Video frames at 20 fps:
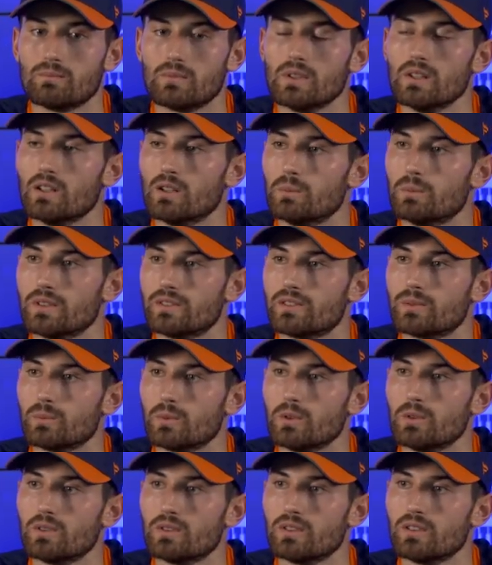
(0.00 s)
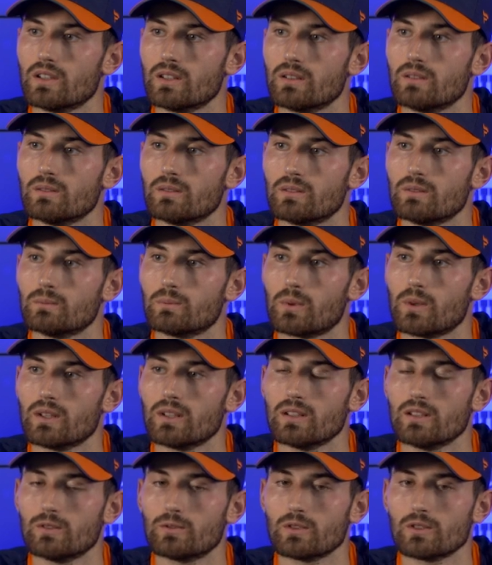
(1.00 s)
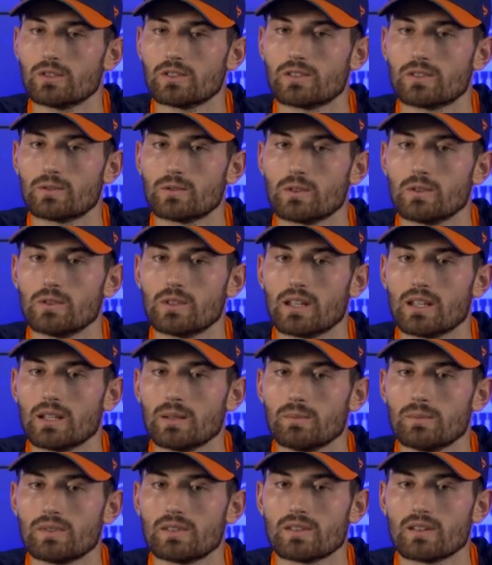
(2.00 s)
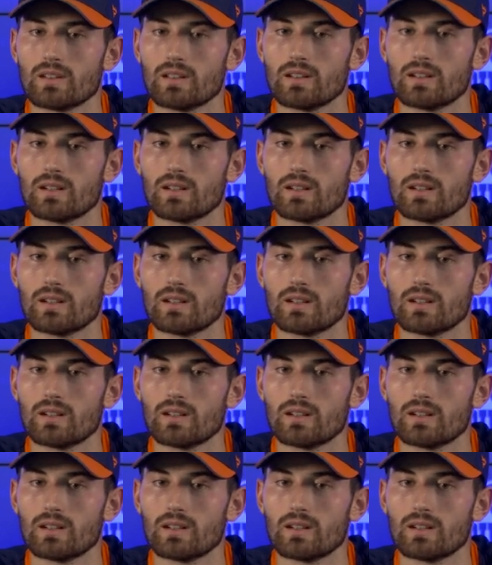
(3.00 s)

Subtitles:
a little bit smoother than probably the first few games. It